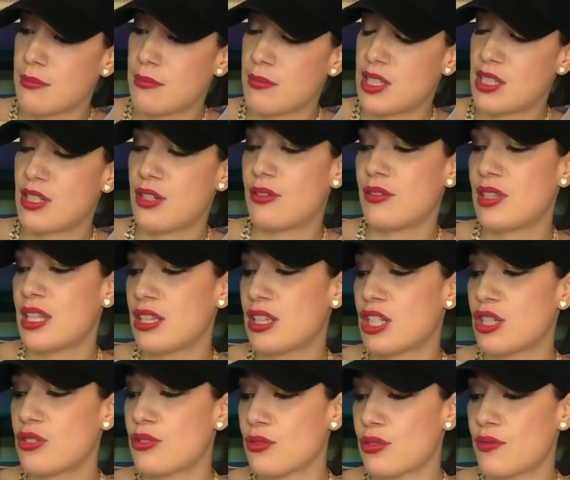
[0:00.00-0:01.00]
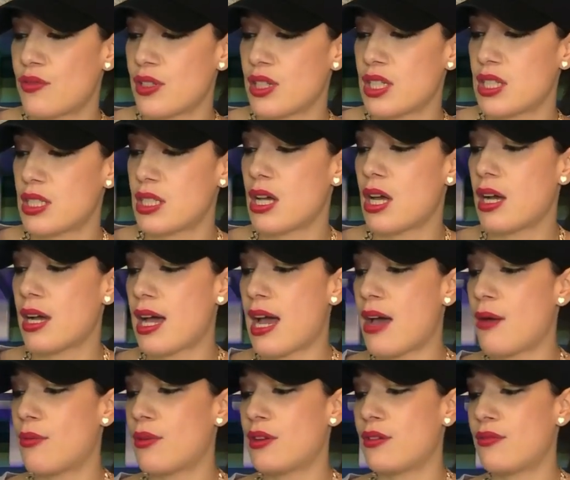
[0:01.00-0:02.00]
material that they chose for the tongue.
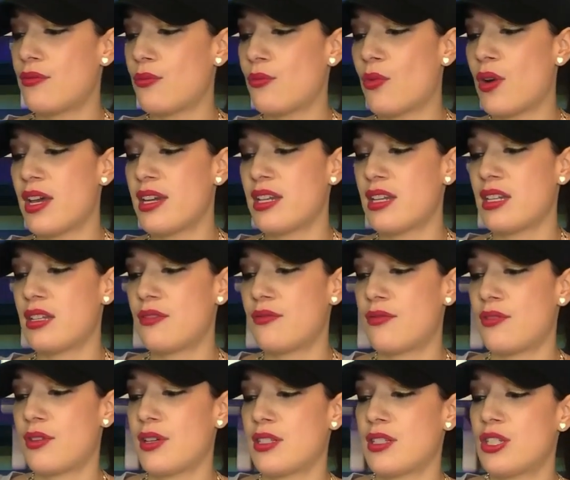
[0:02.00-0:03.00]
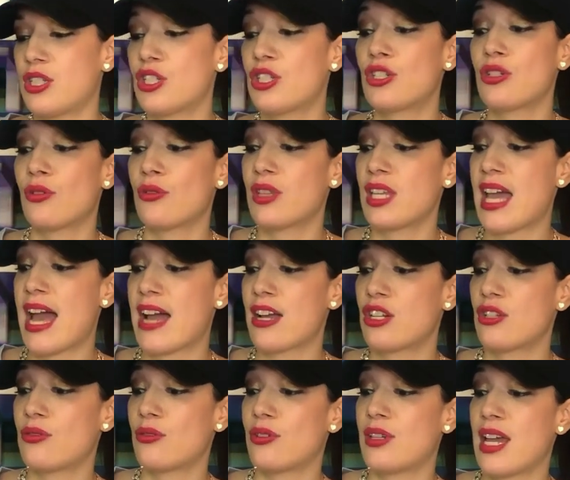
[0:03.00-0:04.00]
I would have wanted it for it to show the
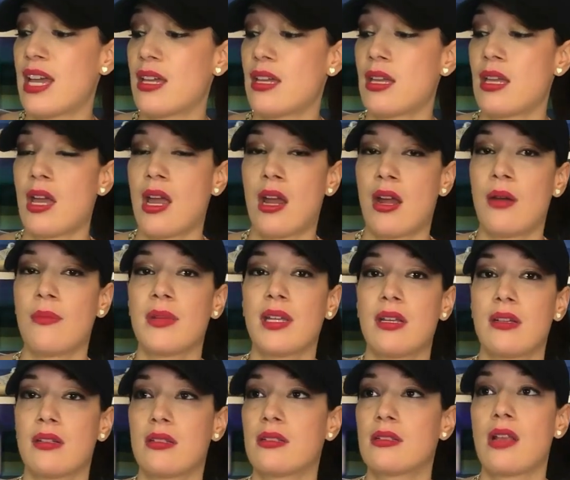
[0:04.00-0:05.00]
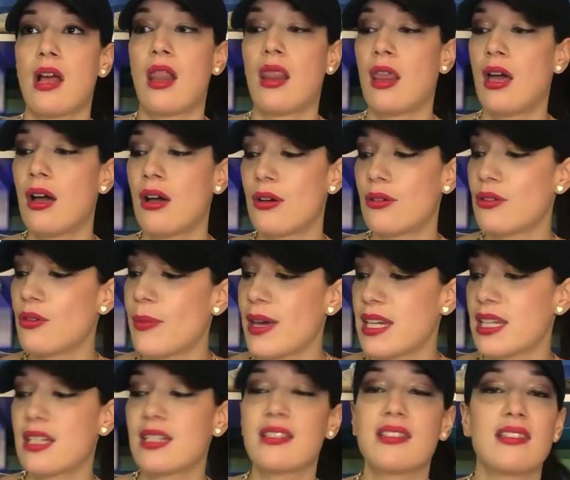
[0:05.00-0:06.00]
actual Nike Air because hello,
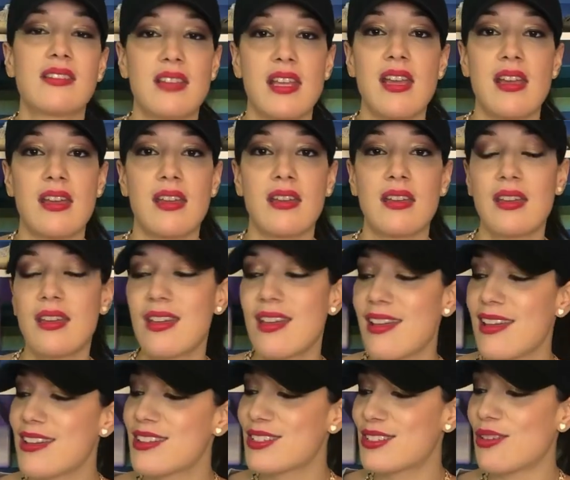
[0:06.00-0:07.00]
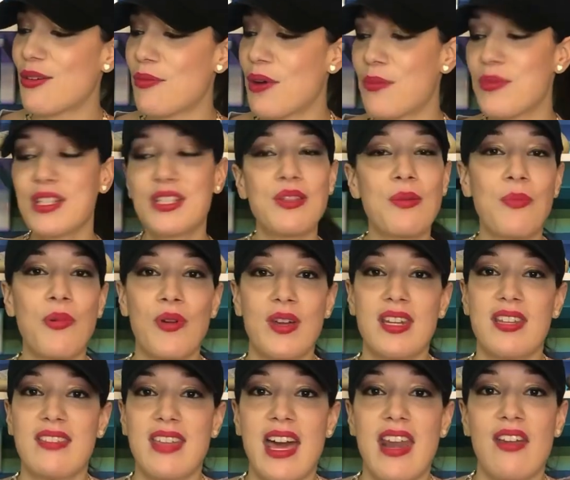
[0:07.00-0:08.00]
nobody can see it. So what was the
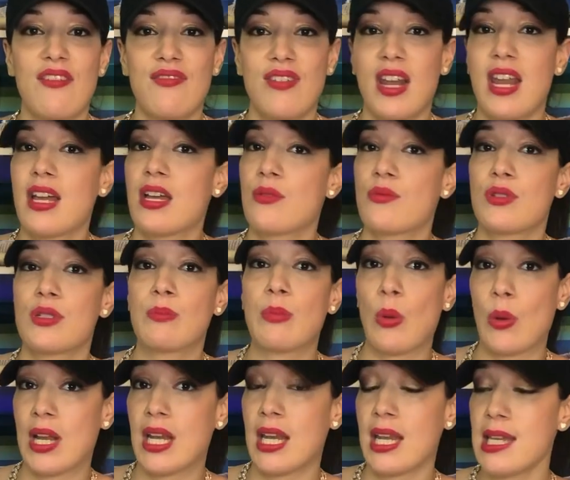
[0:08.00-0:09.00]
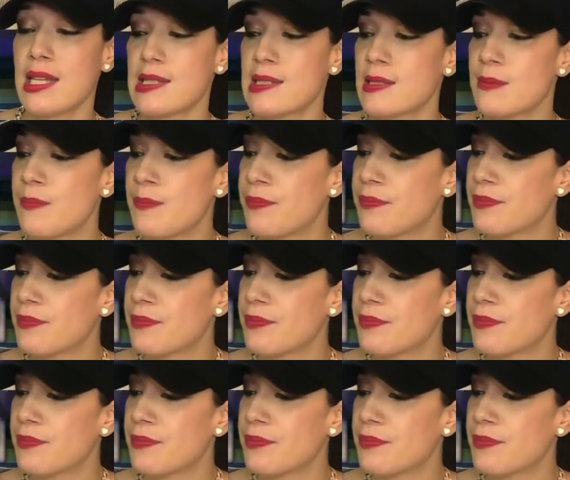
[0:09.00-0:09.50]
point of that? I felt like it was pointless.